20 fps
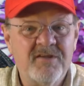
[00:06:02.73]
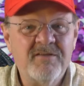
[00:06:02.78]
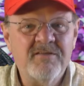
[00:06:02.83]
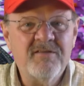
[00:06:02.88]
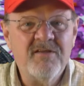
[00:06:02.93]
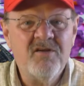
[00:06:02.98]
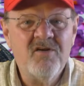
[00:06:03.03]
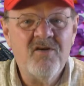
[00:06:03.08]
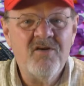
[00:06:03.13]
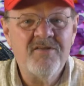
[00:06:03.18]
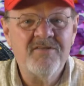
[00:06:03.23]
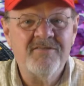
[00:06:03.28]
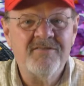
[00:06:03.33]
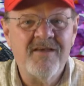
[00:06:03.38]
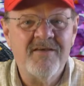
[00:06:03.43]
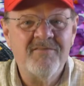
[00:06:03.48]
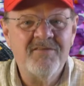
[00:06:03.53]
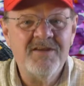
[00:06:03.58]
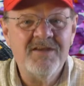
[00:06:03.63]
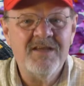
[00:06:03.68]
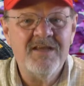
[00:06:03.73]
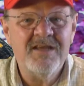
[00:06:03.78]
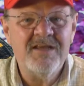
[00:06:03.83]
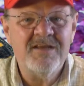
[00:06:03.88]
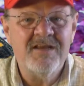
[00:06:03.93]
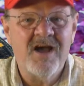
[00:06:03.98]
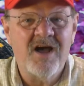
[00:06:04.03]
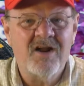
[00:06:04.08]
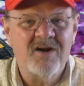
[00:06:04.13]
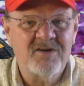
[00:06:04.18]

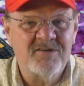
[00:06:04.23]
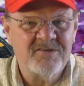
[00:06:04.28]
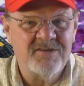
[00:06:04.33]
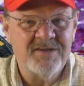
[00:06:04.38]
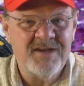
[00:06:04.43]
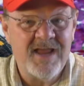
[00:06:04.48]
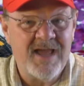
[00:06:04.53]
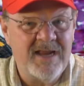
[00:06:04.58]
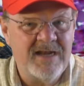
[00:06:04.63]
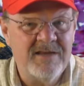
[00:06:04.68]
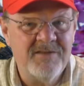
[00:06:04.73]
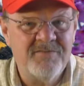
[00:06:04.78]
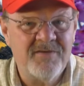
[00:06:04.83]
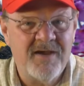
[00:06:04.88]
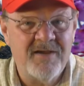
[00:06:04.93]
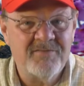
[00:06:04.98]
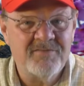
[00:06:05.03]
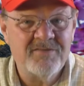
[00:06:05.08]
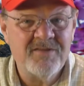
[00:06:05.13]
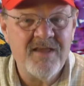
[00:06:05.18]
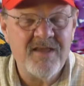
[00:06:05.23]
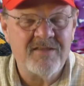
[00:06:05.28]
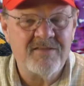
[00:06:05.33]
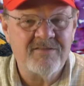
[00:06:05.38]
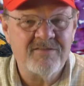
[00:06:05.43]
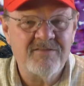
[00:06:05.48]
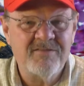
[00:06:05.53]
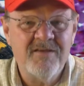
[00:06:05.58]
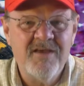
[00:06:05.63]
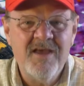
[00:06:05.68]

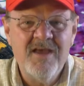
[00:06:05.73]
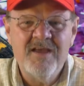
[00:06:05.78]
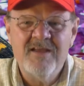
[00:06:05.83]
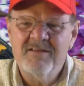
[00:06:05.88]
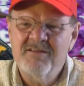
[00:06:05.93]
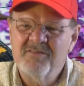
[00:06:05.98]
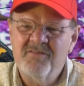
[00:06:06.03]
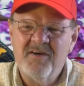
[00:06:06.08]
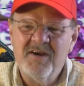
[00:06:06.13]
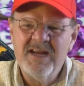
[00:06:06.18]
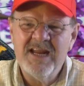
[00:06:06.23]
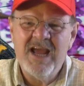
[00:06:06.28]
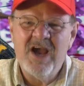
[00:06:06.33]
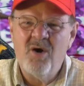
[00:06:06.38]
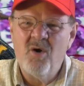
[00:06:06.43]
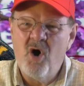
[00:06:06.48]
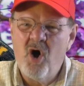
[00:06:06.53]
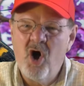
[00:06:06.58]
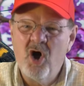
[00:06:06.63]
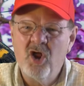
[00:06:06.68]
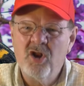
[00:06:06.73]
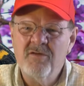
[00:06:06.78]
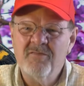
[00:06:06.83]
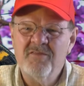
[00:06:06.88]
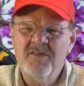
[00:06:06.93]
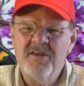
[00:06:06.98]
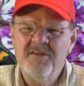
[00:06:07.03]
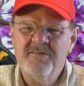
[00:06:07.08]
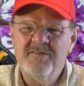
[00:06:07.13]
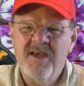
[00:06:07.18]
$617.95. It's funny how all
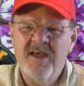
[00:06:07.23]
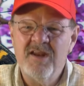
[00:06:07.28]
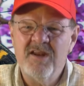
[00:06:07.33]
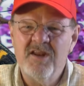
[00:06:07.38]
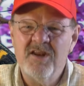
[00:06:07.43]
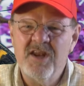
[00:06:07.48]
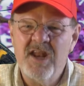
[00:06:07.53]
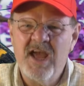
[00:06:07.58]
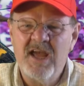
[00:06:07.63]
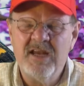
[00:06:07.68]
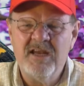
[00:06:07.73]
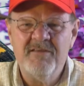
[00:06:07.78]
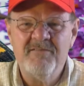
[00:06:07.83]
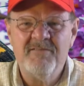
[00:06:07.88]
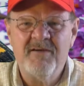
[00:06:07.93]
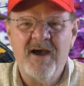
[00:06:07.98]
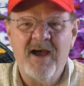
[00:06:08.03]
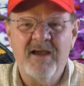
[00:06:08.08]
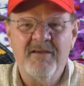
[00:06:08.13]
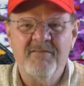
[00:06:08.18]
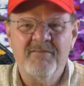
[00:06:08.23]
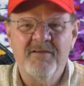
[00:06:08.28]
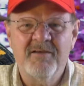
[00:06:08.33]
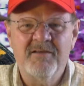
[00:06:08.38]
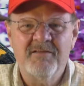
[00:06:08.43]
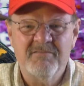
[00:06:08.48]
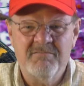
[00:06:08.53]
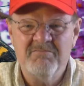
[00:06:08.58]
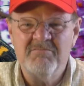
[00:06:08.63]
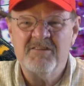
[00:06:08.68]
of these end in 95
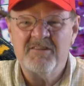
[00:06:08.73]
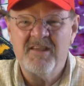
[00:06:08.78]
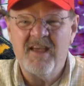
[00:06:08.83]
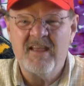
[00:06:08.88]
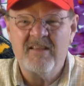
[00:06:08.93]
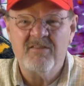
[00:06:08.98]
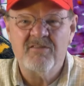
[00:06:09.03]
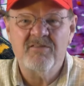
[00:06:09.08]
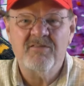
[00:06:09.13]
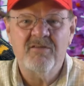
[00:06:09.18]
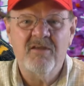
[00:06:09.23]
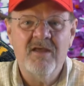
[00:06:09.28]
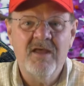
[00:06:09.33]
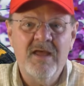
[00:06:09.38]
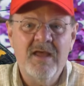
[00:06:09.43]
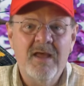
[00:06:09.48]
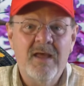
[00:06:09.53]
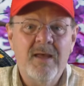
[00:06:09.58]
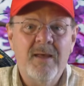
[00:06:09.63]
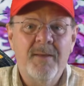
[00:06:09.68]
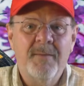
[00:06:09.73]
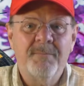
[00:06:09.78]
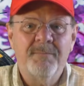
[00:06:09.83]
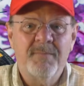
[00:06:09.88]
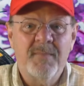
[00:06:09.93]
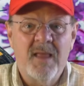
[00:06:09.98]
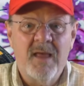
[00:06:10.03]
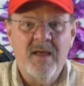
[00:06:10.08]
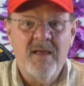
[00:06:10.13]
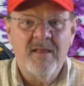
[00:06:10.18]
cents. Uh,
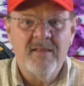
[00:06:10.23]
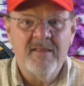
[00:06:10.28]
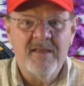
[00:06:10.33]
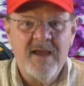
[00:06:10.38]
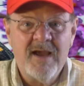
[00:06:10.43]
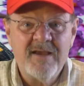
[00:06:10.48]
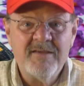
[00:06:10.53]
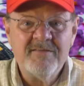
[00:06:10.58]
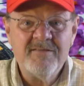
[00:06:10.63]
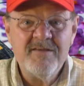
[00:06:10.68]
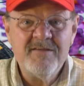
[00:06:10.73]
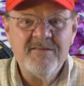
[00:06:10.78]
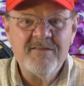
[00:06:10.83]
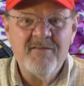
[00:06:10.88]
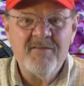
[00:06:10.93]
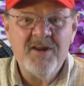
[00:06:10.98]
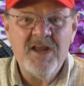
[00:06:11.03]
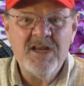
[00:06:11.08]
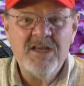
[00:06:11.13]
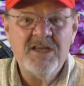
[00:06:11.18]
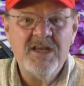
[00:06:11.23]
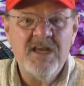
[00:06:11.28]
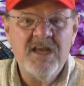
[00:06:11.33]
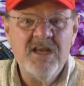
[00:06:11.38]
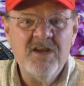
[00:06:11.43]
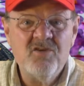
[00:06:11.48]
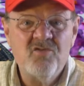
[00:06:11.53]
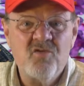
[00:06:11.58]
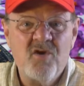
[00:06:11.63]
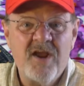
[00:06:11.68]
the
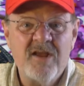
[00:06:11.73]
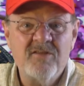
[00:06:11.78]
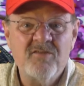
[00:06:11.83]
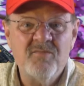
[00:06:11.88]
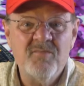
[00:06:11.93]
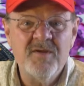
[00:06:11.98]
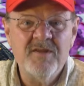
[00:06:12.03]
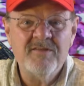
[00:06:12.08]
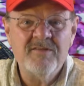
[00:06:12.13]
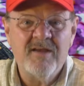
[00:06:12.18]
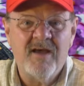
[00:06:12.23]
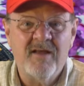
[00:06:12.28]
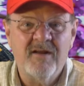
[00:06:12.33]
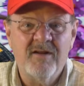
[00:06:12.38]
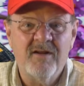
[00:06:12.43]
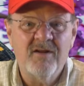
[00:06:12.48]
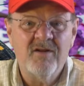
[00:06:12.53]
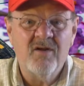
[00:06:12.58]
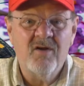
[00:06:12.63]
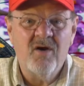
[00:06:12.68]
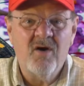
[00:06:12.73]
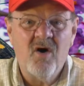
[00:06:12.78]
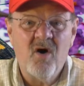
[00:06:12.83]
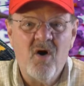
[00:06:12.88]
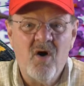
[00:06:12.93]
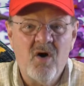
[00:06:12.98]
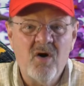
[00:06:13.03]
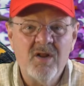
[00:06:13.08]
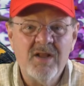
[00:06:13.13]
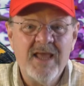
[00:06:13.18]
IC718 transmits on
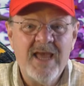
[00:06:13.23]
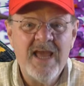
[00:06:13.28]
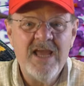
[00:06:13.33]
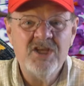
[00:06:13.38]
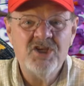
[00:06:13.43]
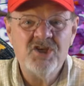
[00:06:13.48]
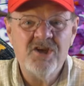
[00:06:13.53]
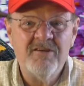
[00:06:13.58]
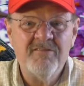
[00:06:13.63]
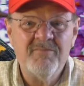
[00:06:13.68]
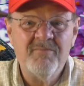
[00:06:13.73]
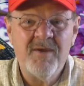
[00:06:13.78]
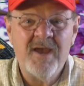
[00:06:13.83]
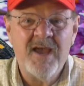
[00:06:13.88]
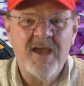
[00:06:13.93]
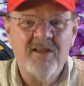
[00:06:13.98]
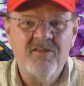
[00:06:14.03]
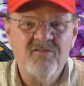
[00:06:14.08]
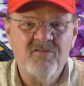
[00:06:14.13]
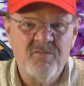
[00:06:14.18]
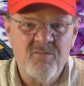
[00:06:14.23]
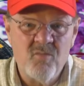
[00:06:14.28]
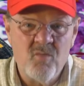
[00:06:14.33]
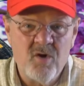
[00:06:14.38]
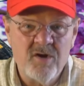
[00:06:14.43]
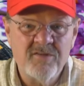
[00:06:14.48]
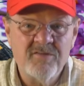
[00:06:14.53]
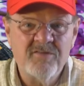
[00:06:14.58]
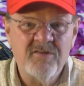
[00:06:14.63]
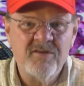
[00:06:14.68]
all HF bands from
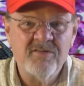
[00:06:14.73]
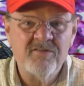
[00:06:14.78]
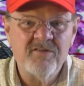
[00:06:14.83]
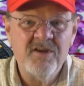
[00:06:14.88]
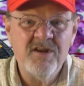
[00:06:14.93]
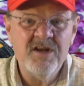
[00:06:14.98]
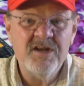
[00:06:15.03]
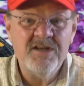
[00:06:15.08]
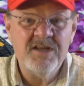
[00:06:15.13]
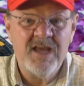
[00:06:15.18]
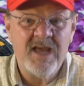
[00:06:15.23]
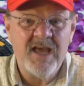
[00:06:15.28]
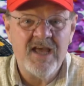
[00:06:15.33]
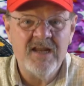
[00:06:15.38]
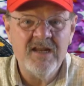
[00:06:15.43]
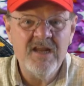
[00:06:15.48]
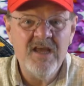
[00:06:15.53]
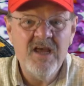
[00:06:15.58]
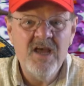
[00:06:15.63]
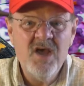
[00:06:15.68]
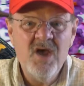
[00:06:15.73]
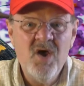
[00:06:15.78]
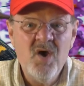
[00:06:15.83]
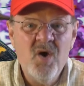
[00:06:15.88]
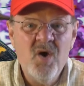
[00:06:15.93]
160 to 10